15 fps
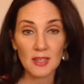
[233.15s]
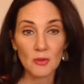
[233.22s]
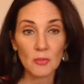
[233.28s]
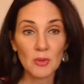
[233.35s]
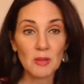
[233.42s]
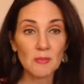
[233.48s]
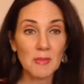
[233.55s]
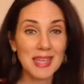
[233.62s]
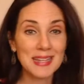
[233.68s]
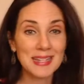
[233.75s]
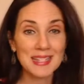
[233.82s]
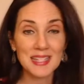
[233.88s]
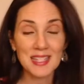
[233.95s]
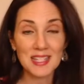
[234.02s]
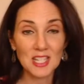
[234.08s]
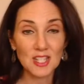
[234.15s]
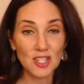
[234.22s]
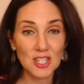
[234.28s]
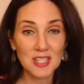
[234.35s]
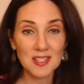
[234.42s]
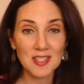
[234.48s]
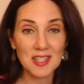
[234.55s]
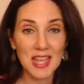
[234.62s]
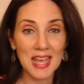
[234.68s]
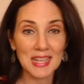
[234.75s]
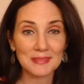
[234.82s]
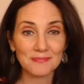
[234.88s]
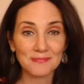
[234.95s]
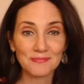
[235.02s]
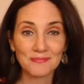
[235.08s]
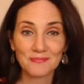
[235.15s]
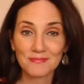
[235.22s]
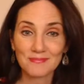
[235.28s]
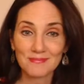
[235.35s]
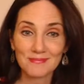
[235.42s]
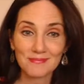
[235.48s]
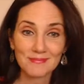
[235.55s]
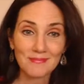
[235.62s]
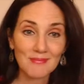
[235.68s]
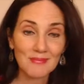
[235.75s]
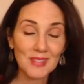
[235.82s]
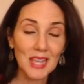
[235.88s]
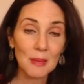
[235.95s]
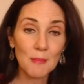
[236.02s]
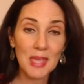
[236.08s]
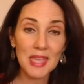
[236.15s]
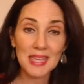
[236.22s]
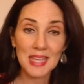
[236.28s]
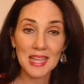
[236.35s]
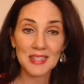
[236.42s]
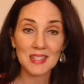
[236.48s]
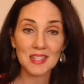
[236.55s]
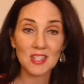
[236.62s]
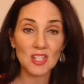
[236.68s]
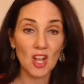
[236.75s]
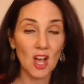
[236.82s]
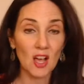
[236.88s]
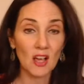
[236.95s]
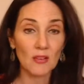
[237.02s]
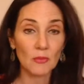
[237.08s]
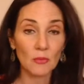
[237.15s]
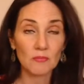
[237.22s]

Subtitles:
We make decisions that make us not,